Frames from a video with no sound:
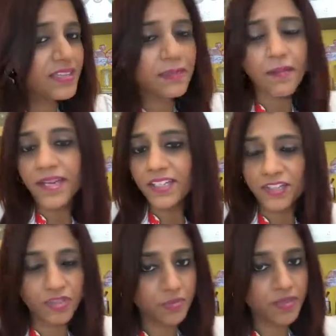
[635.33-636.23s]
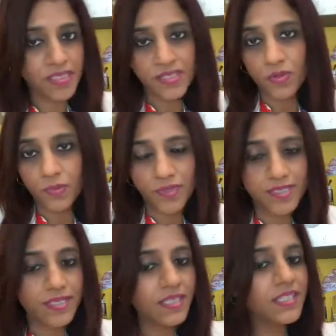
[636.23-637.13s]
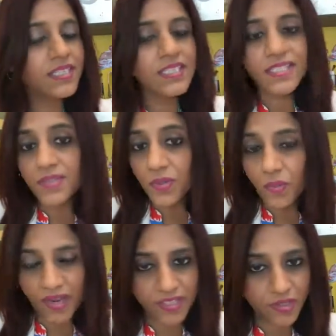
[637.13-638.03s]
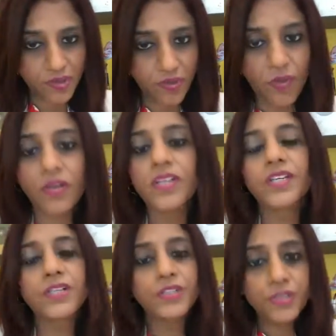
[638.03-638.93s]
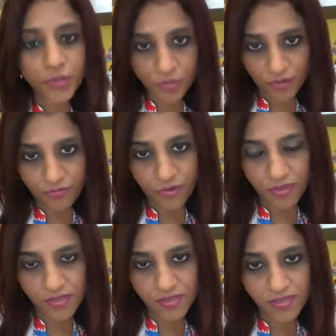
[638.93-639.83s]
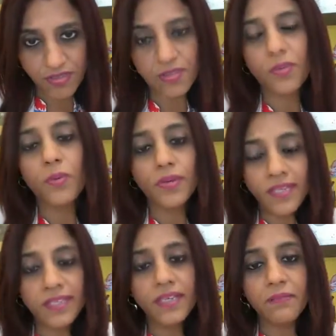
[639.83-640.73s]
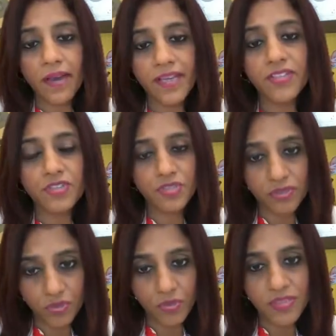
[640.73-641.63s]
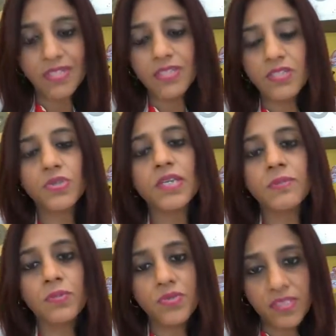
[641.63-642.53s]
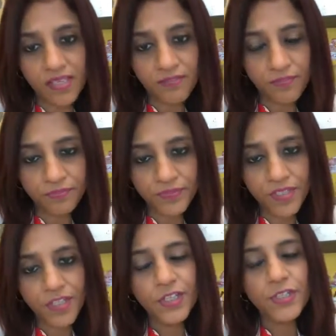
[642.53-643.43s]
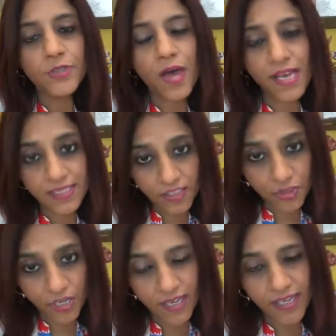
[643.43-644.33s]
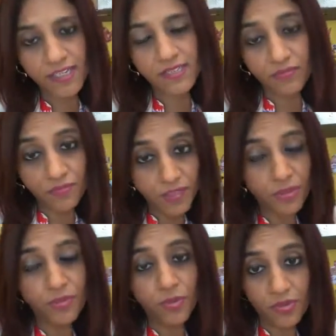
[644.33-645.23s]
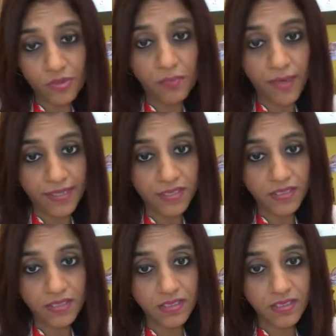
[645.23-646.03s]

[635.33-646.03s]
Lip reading: The mind is stupid, as I always say. It doesn't know right or wrong, true or false. The only thing mind knows is to keep you safe. So as a child, somewhere you have told the mind